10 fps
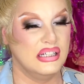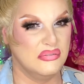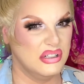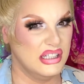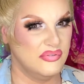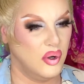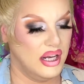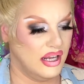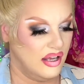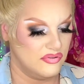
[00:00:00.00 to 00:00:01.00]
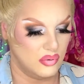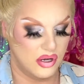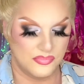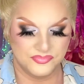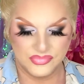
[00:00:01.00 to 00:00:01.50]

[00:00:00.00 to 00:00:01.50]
can really give you a headache after a while.